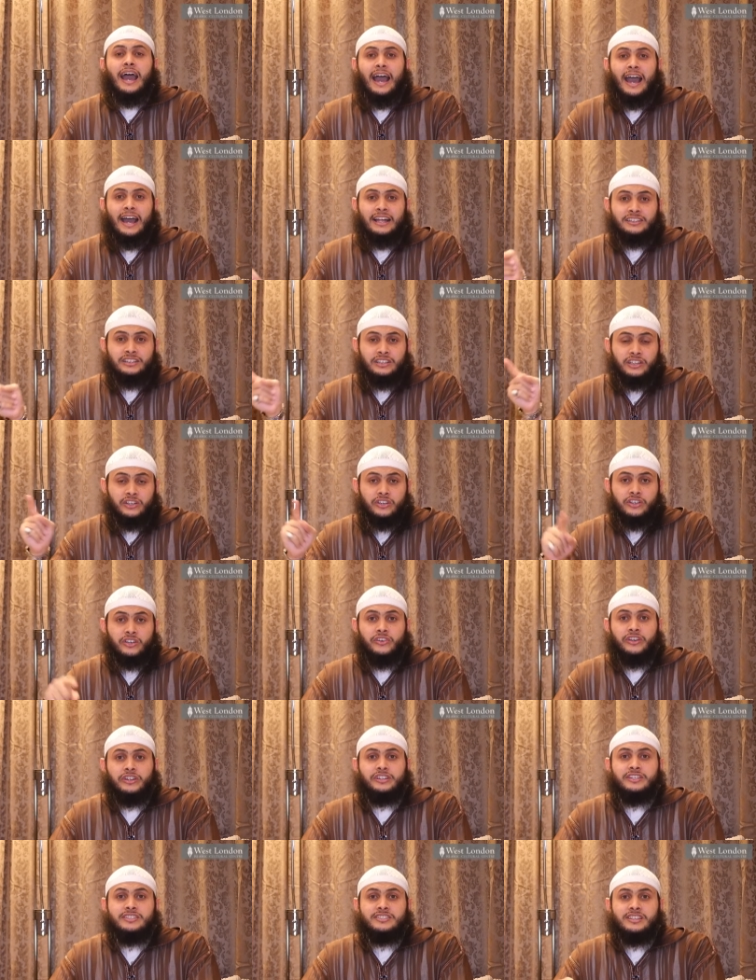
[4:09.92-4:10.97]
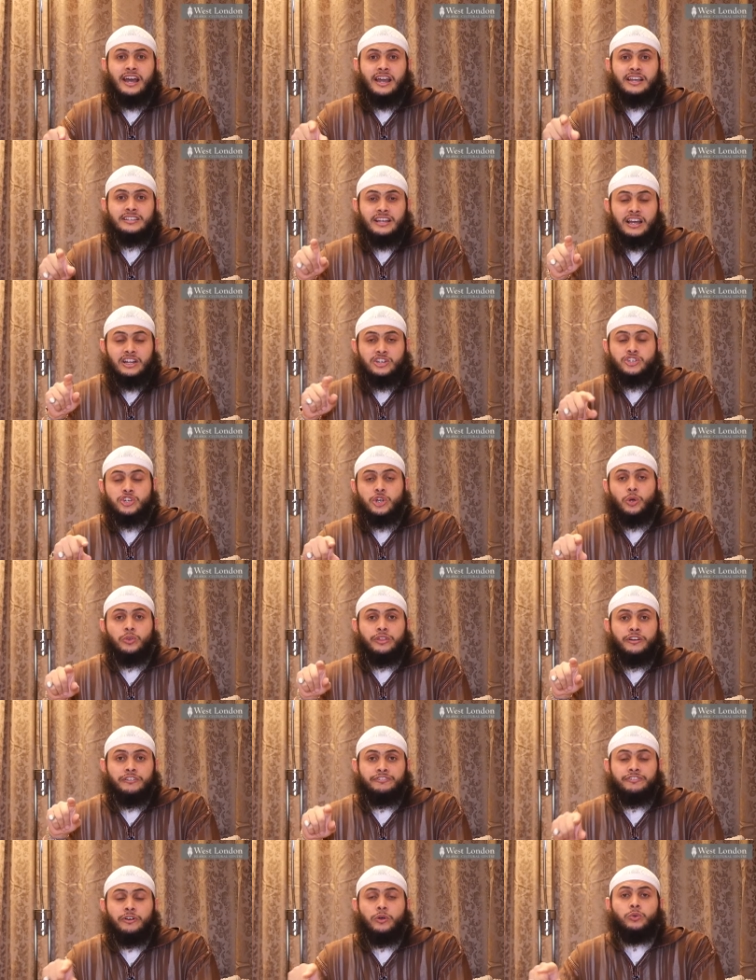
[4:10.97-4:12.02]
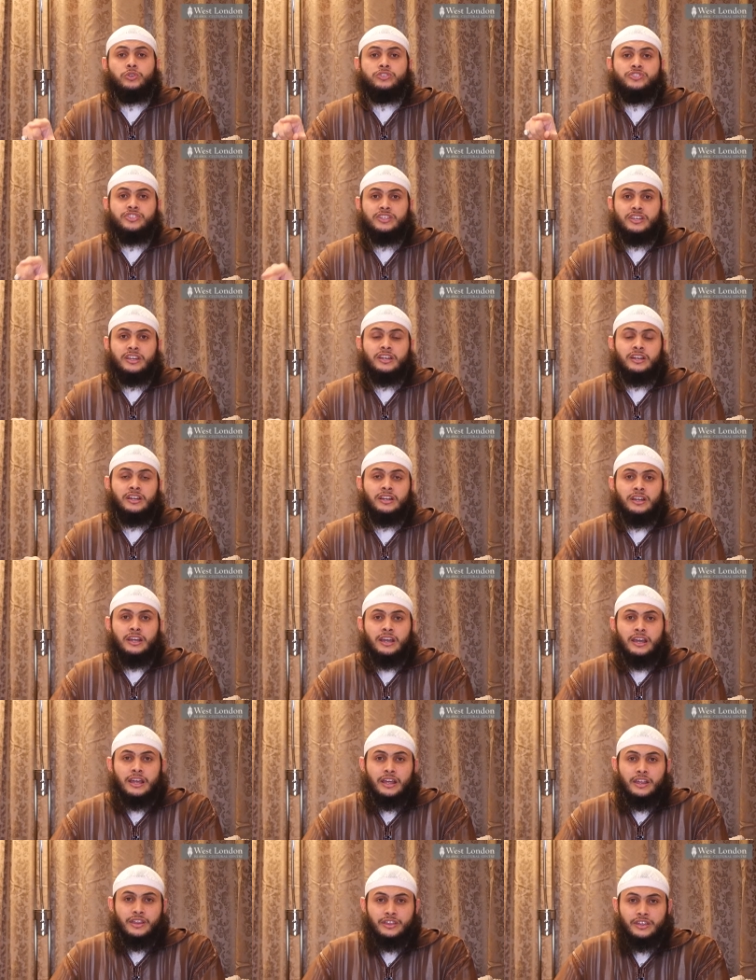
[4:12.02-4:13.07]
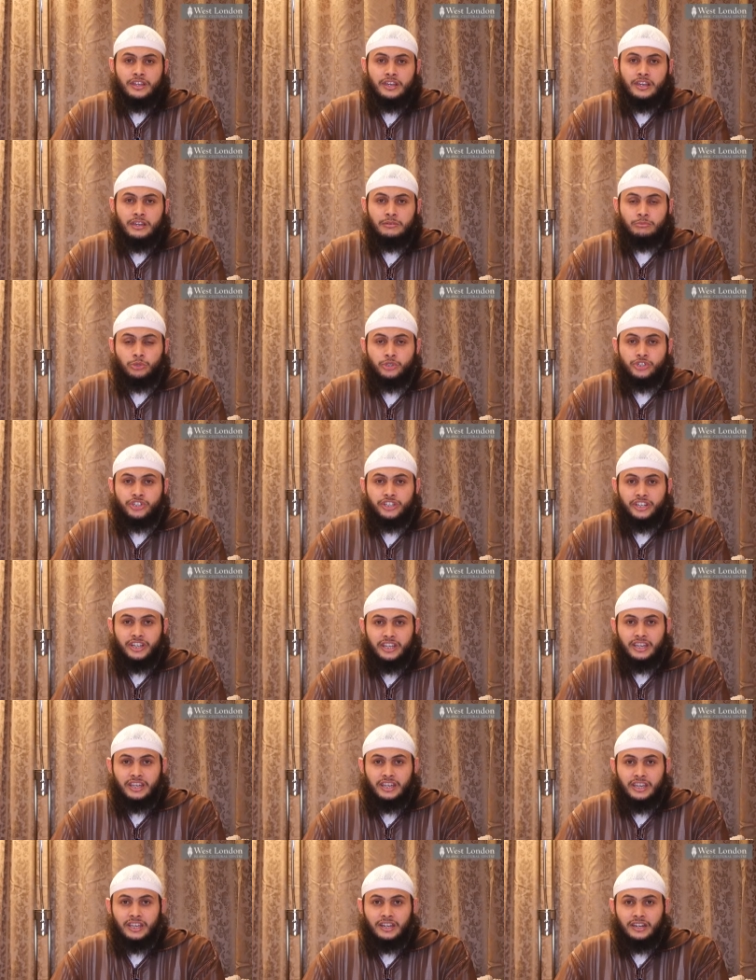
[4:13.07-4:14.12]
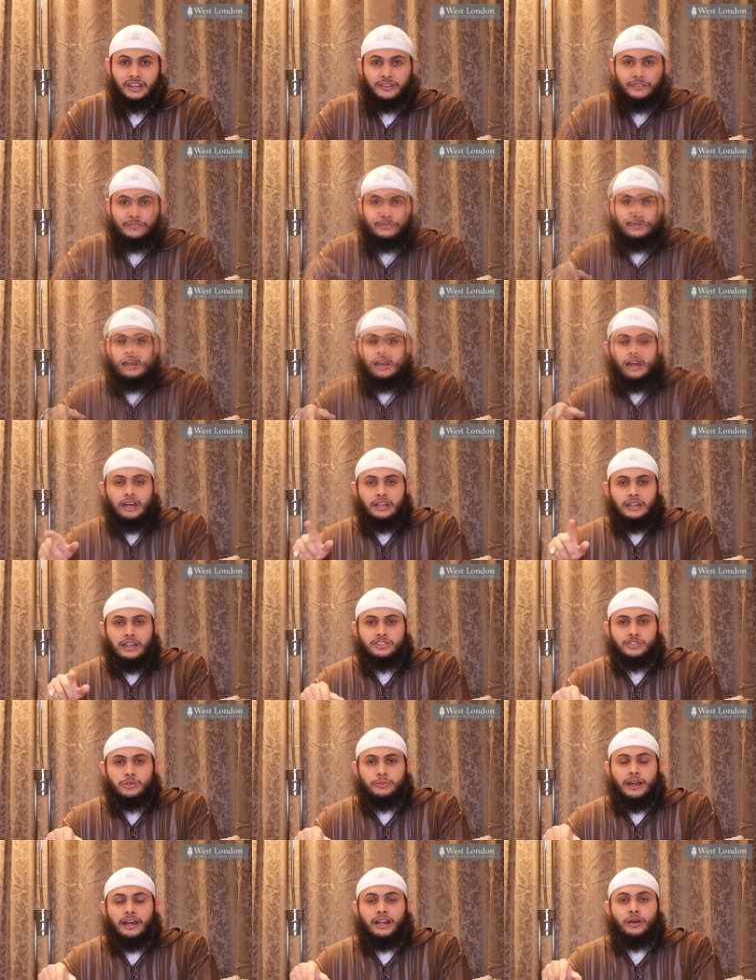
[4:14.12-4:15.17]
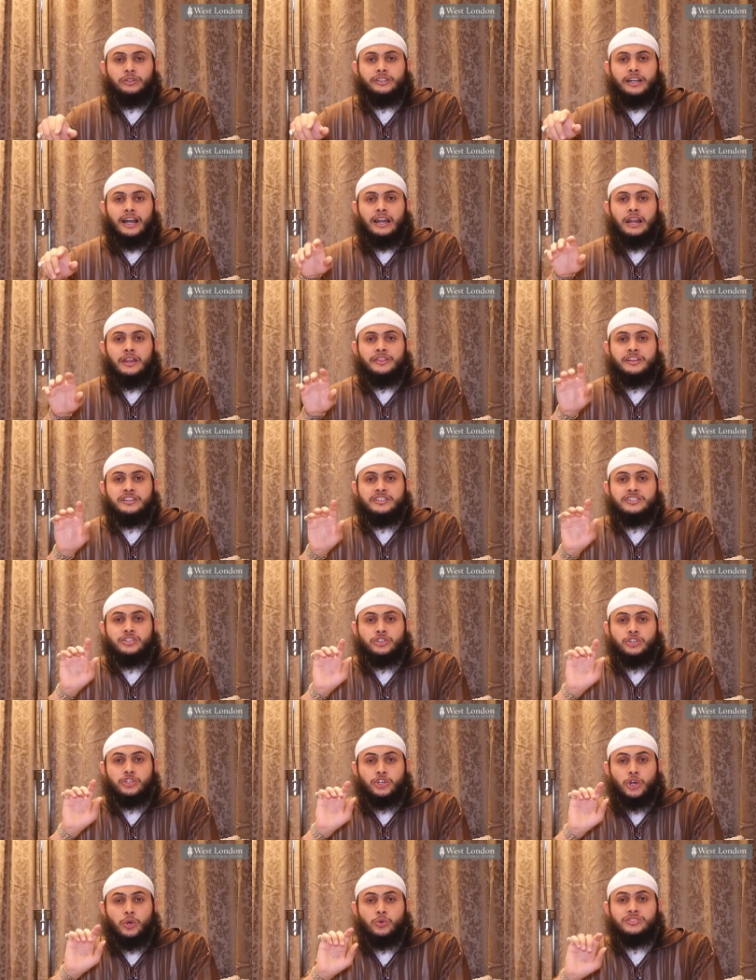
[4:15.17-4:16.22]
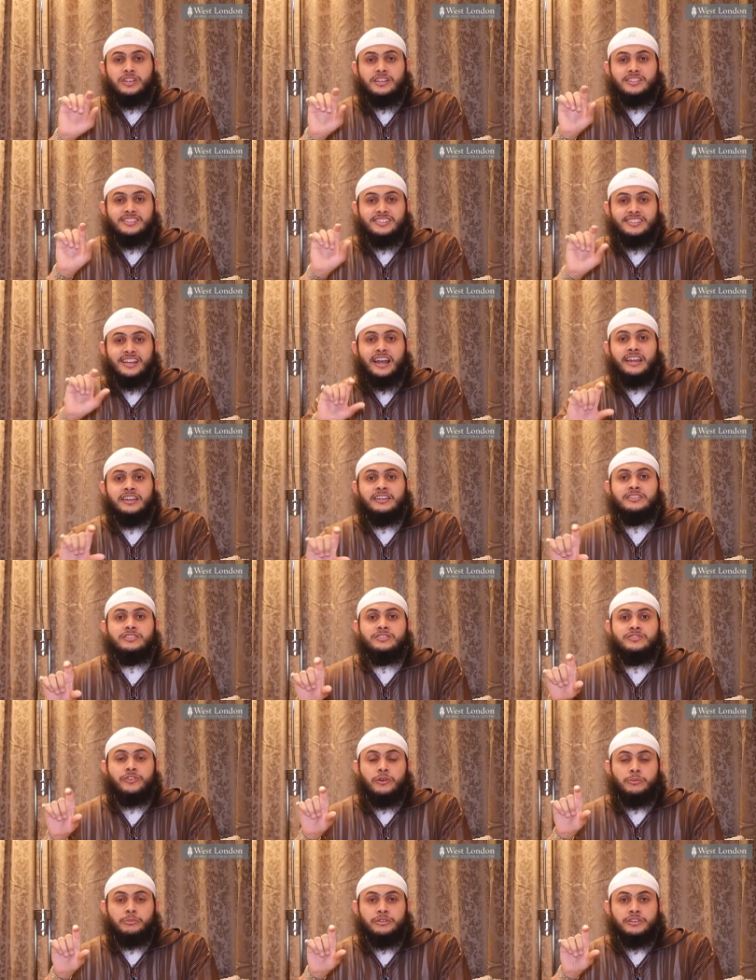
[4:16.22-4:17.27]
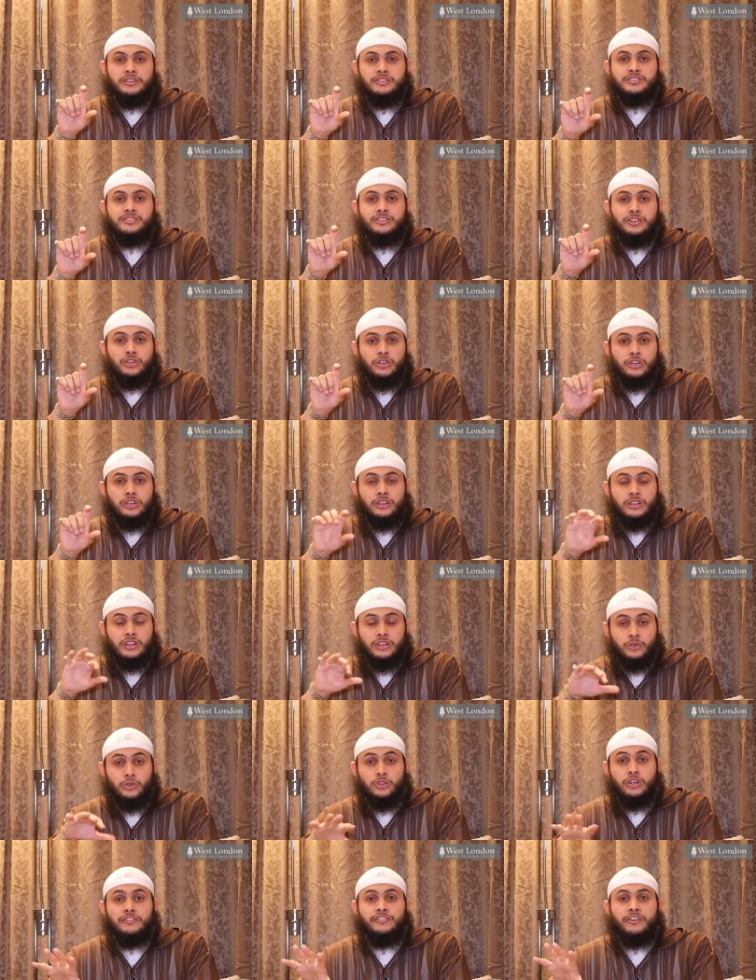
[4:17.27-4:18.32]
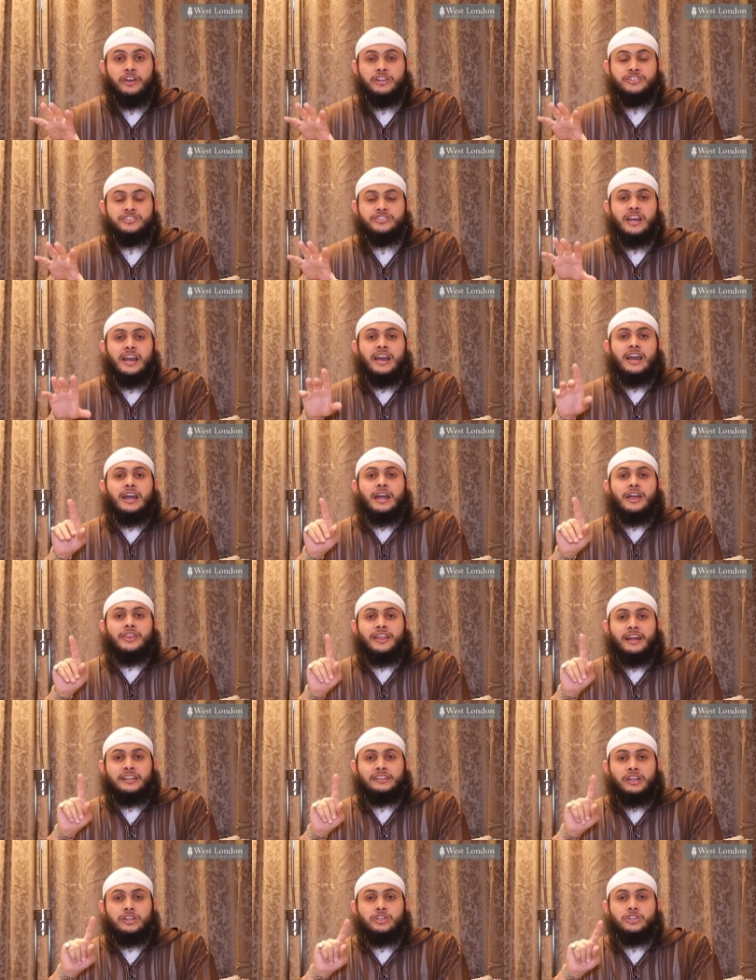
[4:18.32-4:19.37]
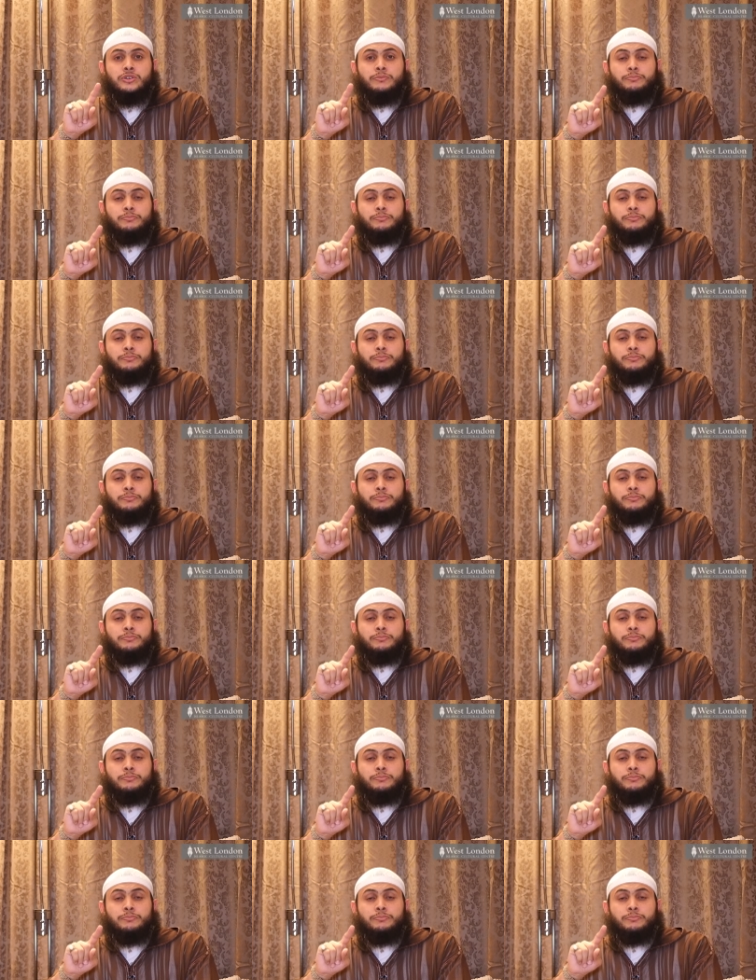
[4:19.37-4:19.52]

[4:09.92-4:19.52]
and criticize and show the faults in the mushrikeen. Allah subhanahu wa ta'ala then shows us signs from this in the universe that